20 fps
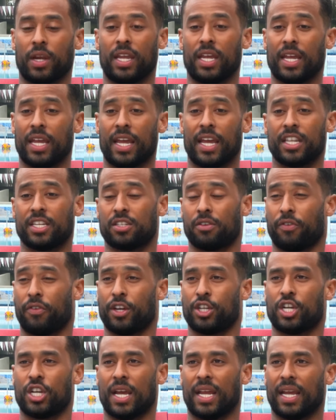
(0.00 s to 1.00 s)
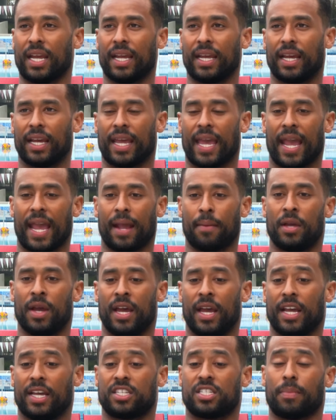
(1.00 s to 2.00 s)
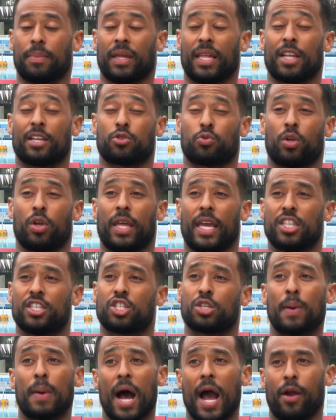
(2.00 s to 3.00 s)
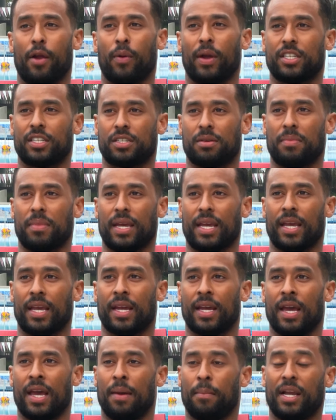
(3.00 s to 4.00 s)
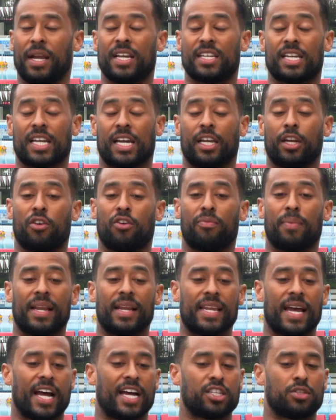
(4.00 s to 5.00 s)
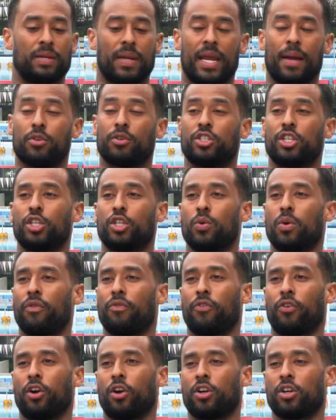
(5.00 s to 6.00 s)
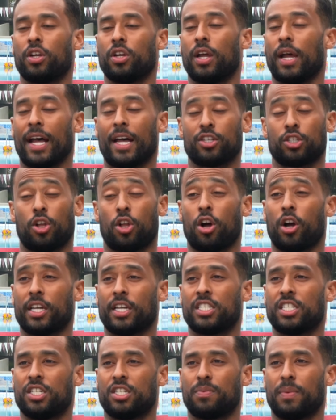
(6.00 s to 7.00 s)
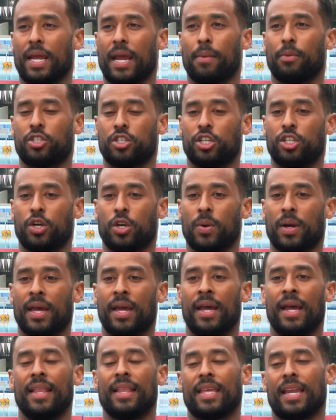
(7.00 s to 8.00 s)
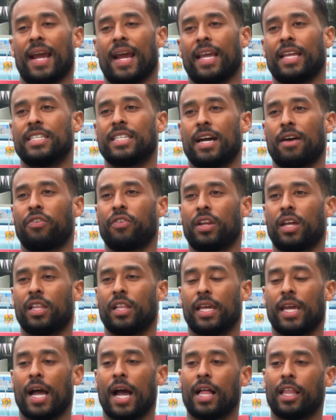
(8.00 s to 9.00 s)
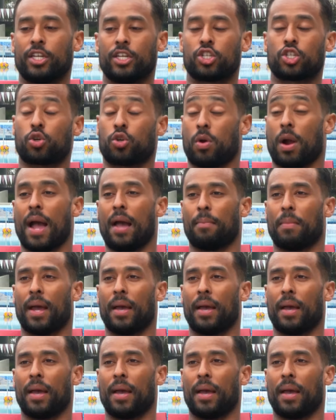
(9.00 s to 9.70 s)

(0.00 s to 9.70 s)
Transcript: he is officiating a game is something that's really inspiring to me because I know if my dad's been able to do it for as long as he's been able to do it, then I can definitely at least try my